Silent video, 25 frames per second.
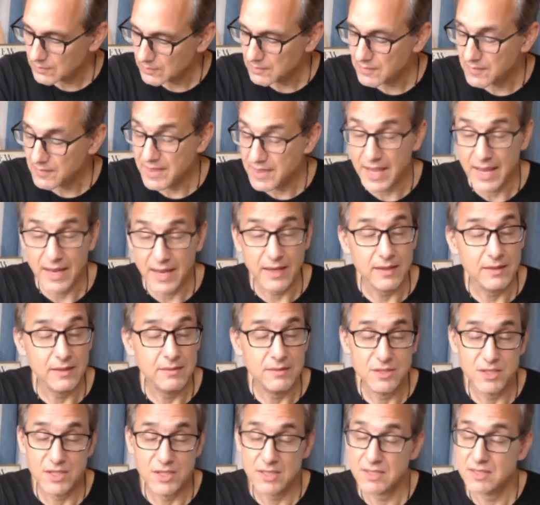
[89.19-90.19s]
They're
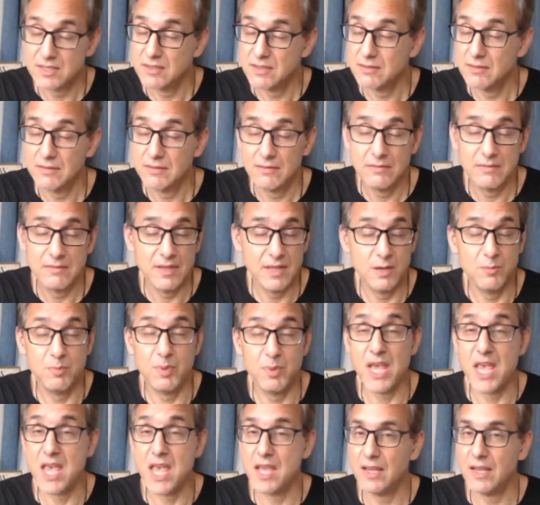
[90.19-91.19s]

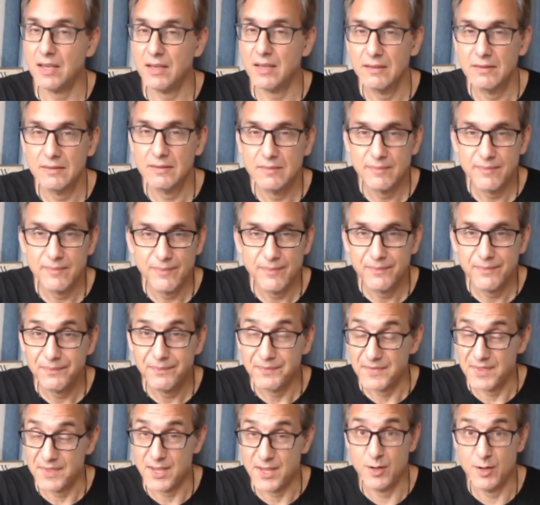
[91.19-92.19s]
big,
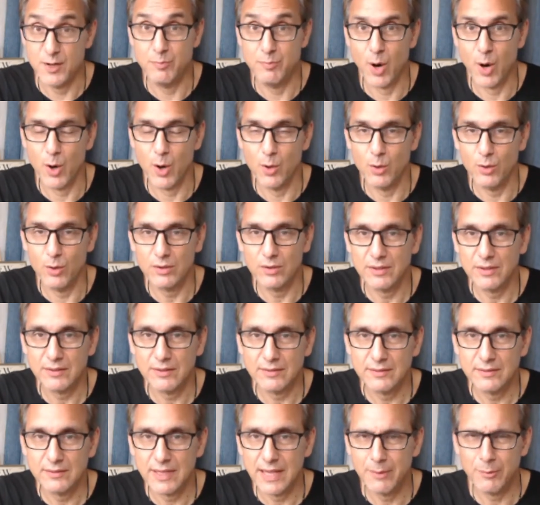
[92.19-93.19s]
they're bold,
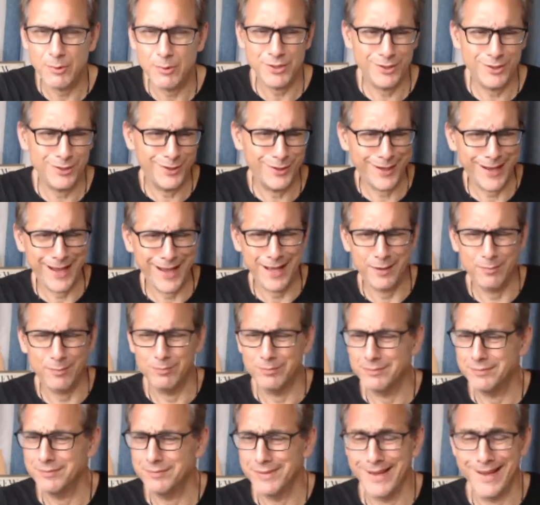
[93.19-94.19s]
and when you look at them,
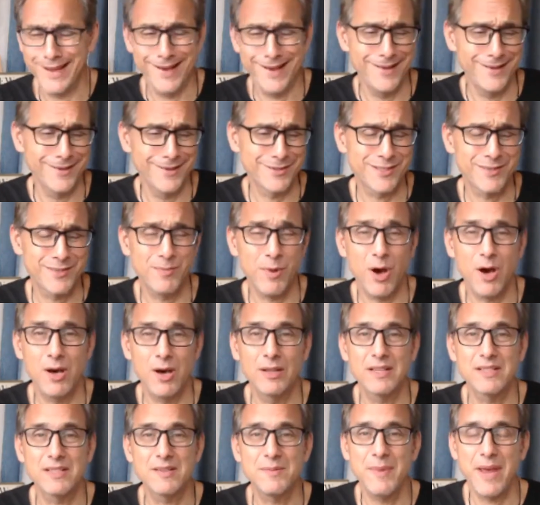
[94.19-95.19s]
yeah, they're small.
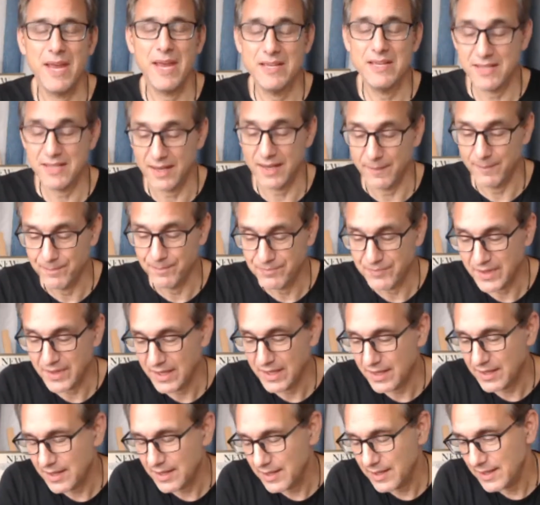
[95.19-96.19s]
It's amazing.
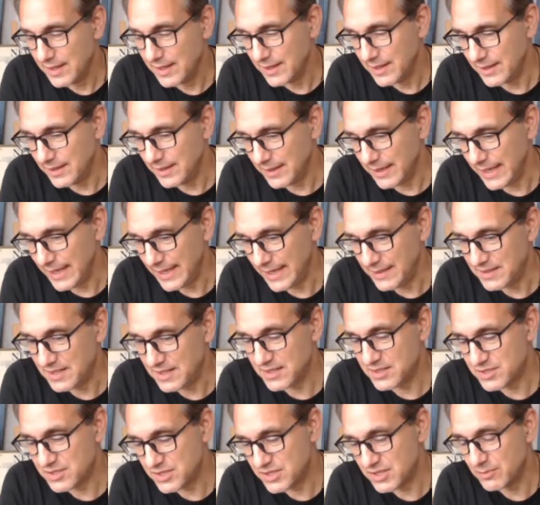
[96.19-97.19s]
And
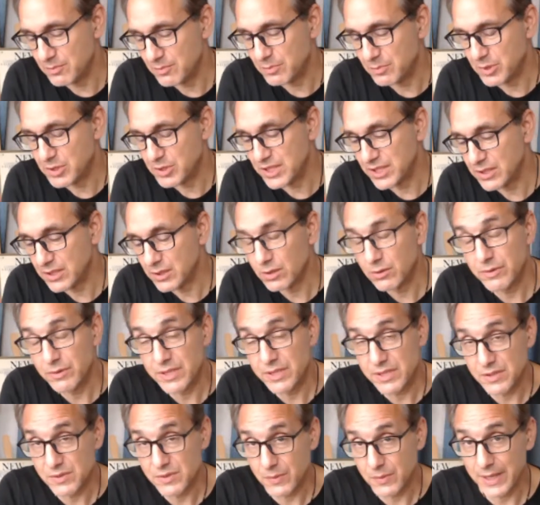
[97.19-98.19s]
there's some particular
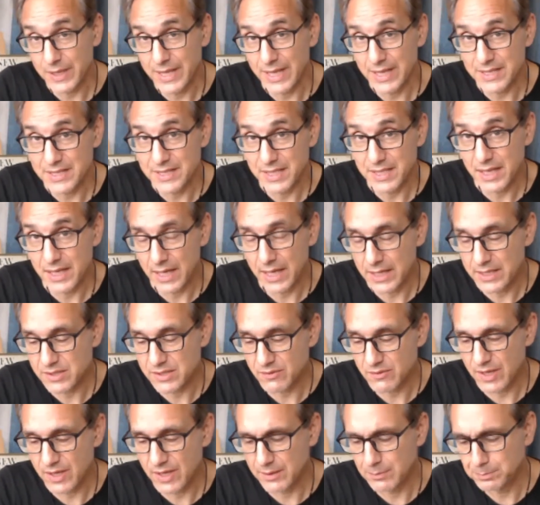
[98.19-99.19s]
reasons why that's the case,
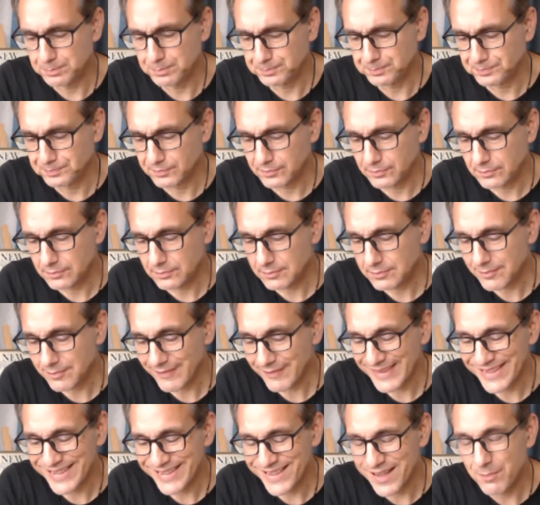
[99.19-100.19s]
right?
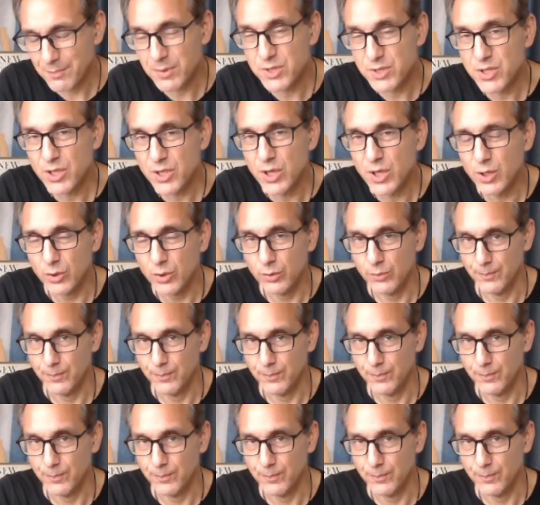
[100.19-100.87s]
Number two,